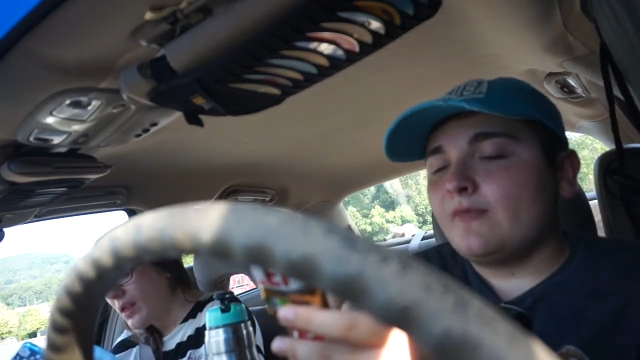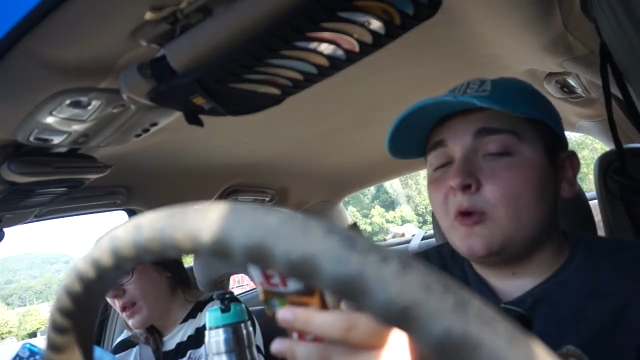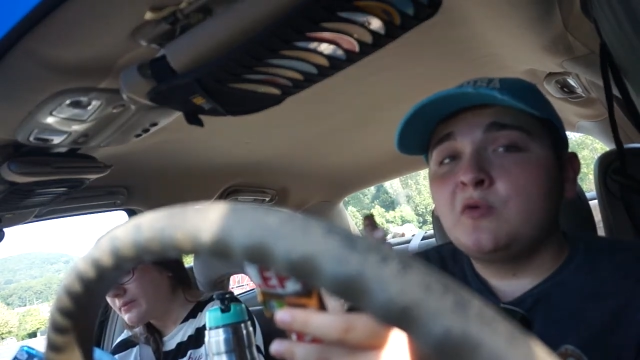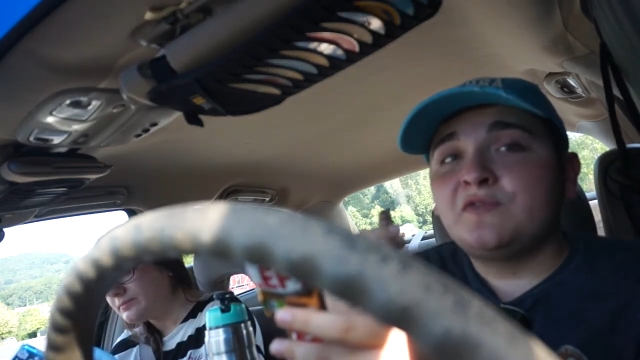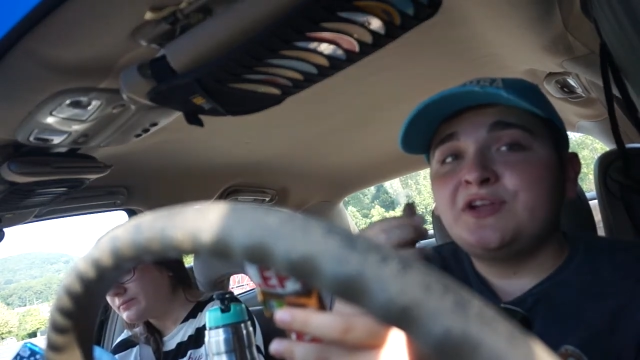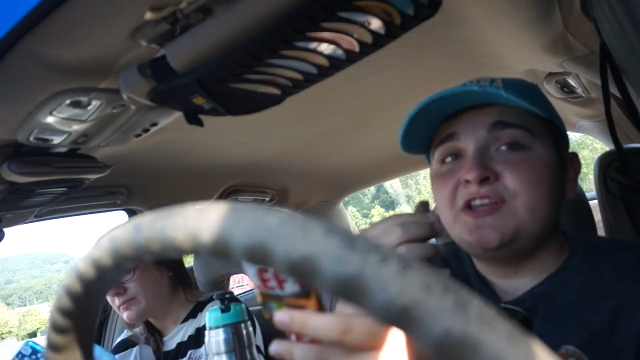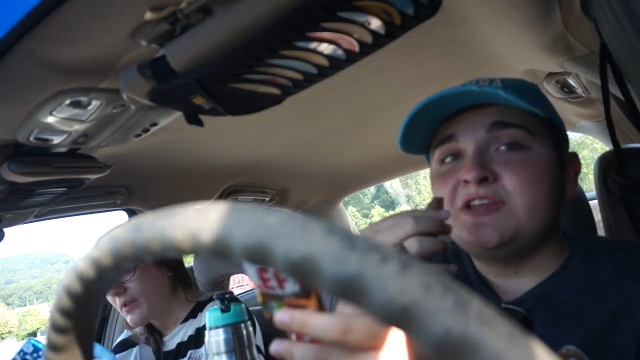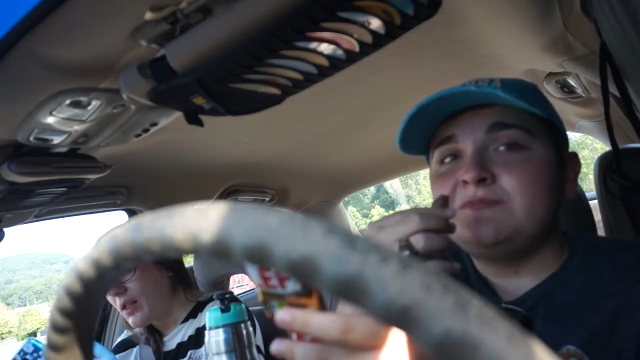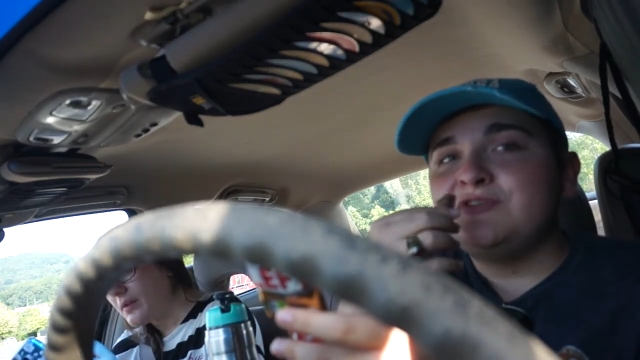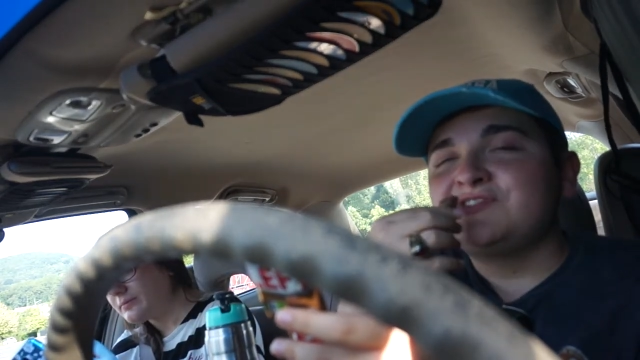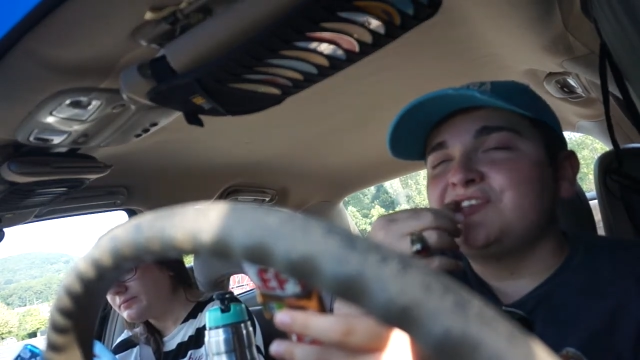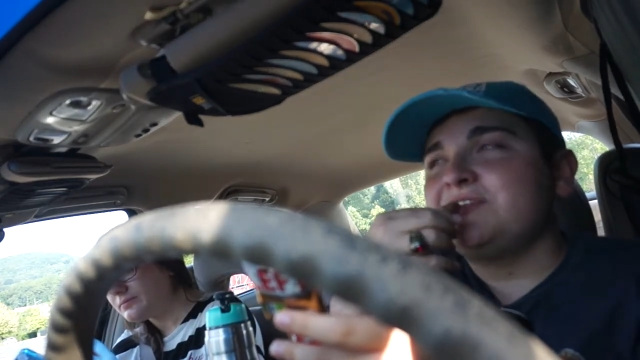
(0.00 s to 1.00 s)
overeating
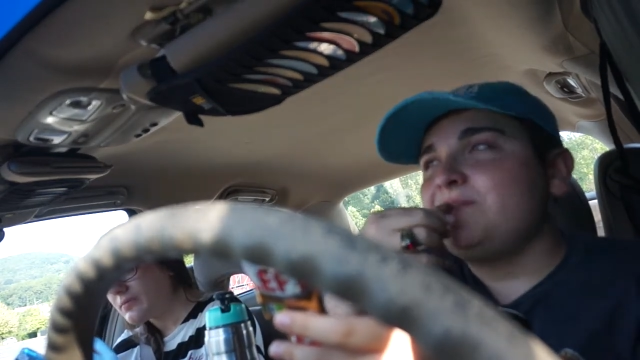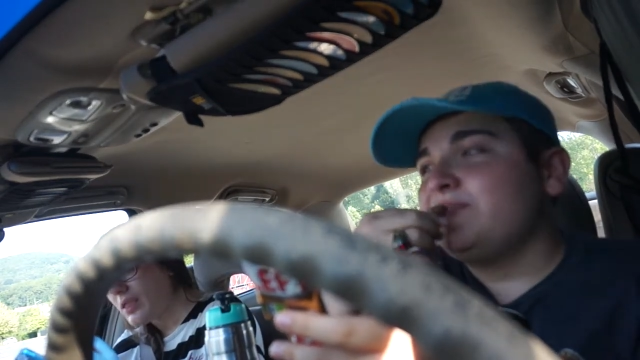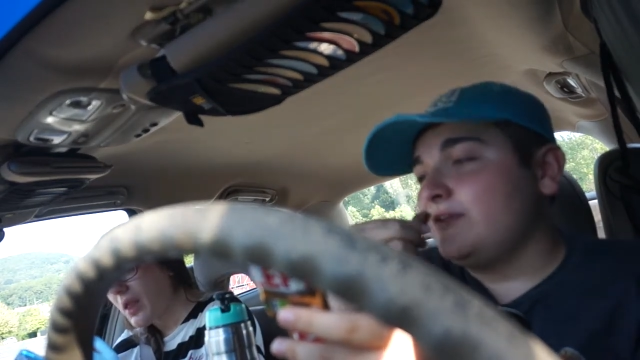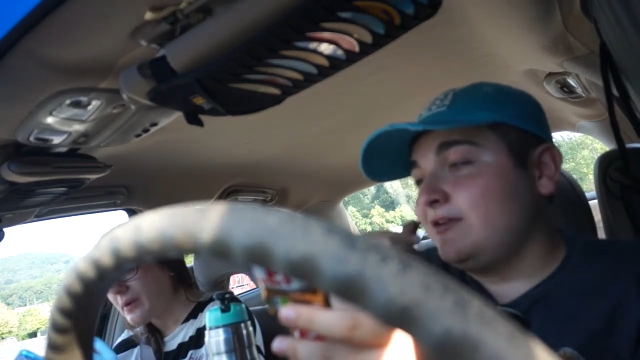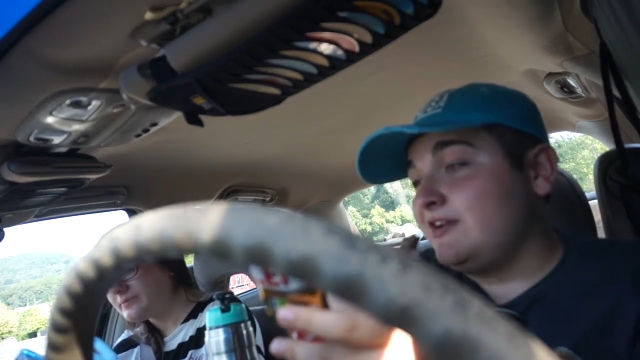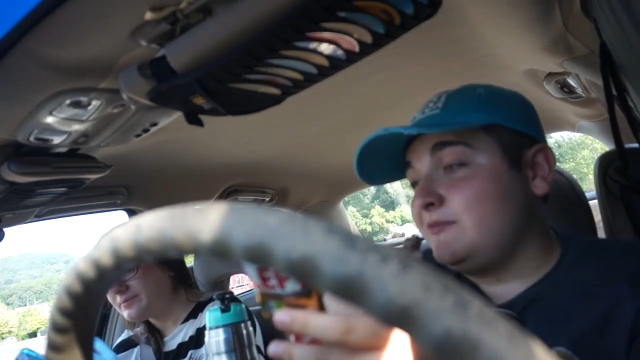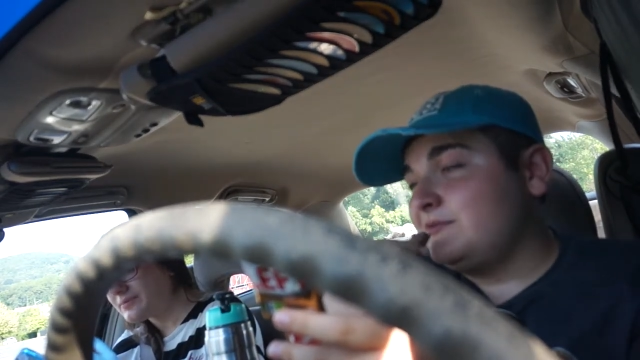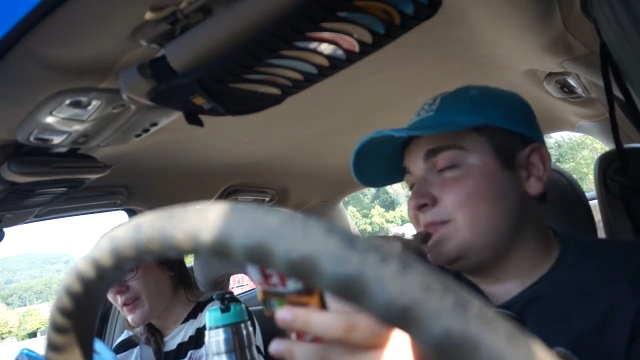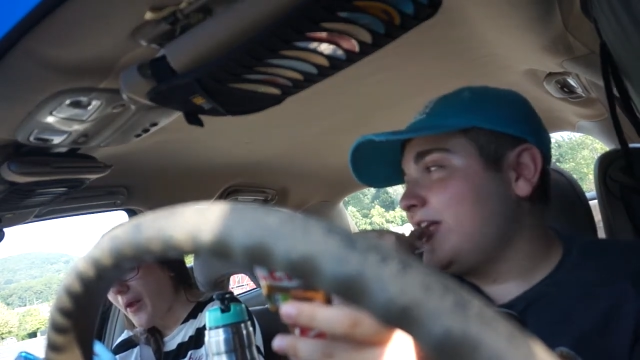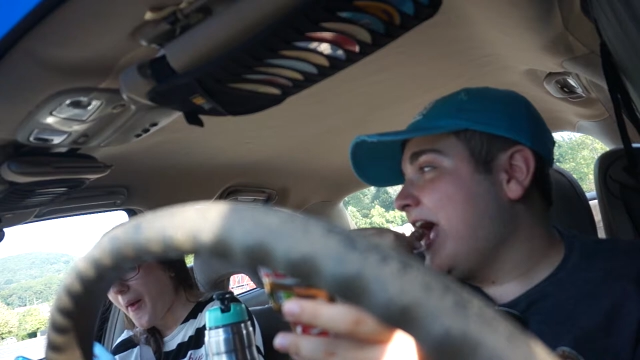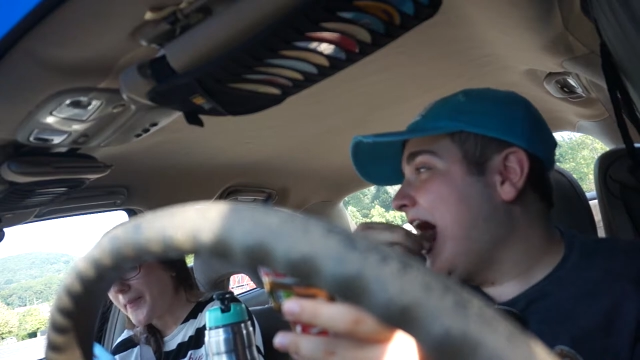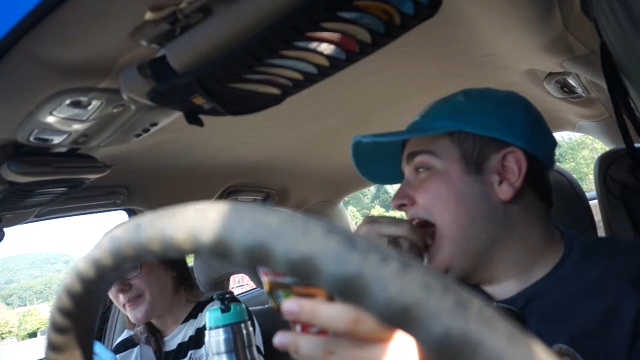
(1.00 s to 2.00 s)
music. Give me a
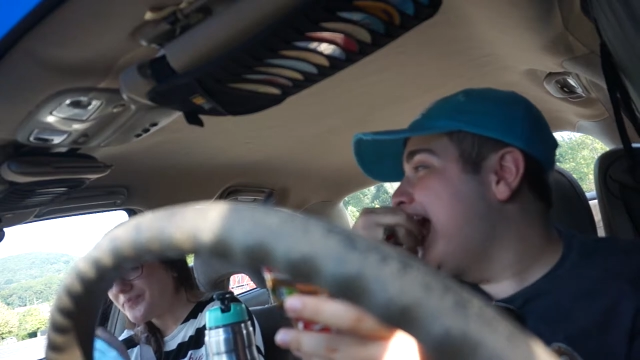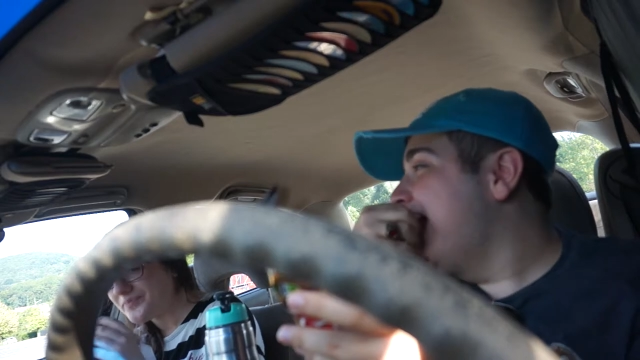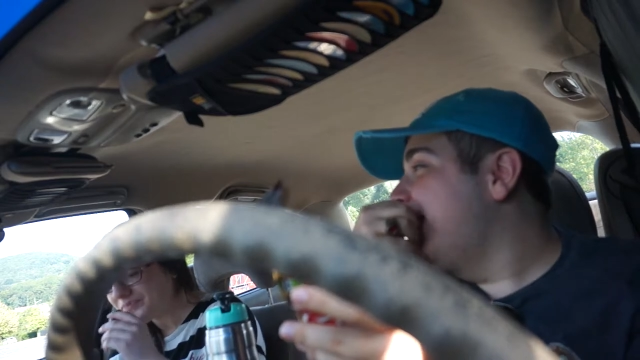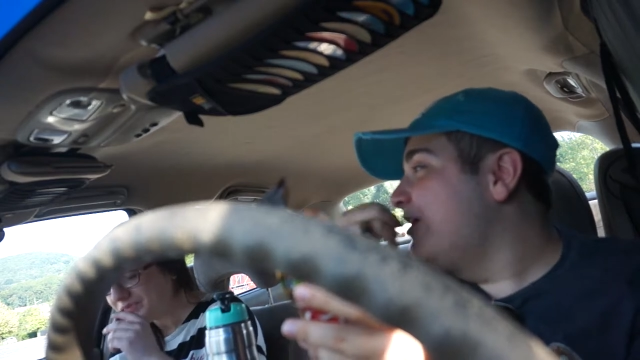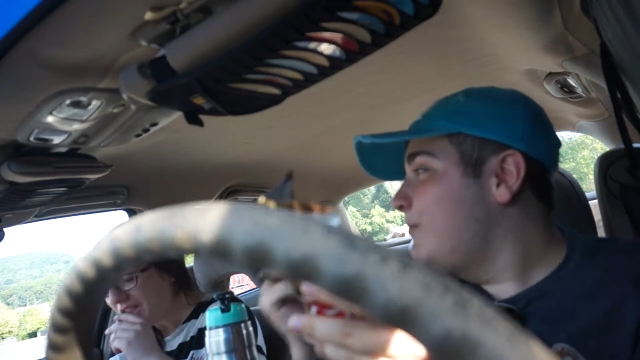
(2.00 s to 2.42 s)
minute.